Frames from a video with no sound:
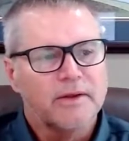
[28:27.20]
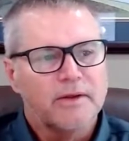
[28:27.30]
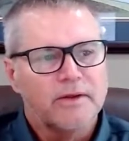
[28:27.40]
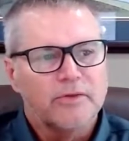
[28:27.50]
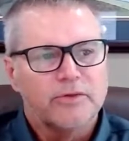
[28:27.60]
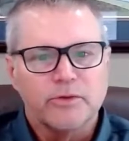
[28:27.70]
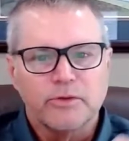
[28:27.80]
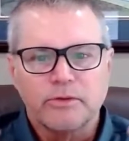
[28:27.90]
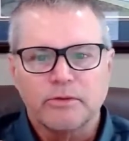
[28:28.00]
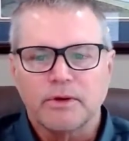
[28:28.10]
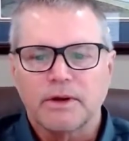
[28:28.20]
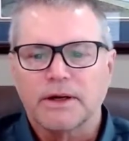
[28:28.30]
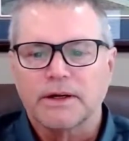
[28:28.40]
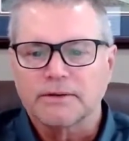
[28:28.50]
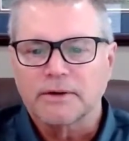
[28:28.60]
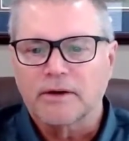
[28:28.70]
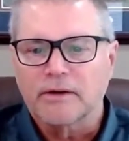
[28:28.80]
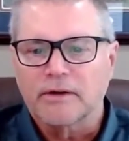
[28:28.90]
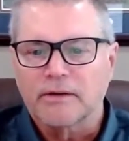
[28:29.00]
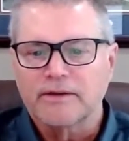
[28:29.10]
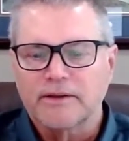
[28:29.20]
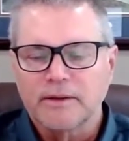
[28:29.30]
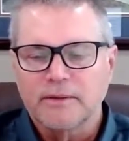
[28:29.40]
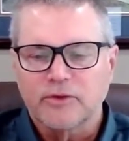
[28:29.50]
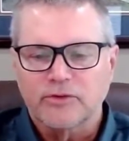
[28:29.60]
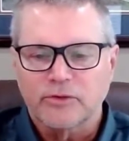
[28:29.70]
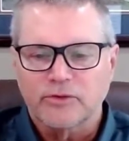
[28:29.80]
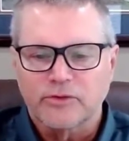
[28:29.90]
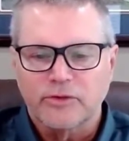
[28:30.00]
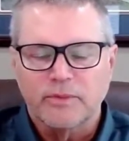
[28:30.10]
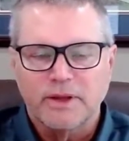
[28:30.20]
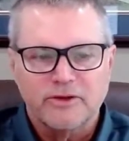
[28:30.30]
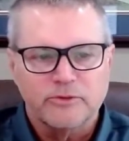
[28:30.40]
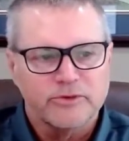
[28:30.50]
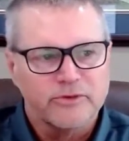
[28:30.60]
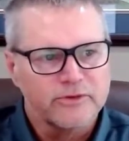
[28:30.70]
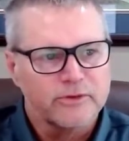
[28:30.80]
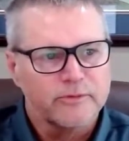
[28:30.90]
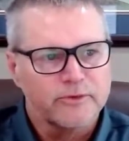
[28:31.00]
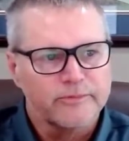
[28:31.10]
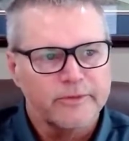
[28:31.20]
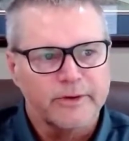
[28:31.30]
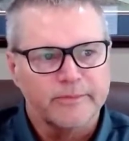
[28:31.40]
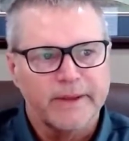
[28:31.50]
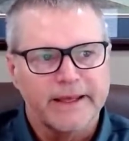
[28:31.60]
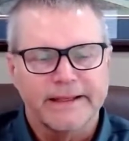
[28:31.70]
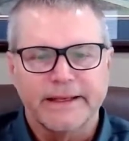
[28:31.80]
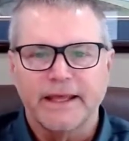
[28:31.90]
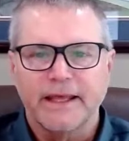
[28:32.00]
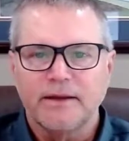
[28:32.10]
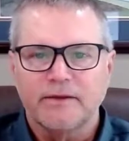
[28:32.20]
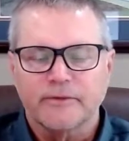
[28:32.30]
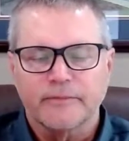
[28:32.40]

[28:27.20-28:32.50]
through our SCM, our source control management systems, back in the 80s.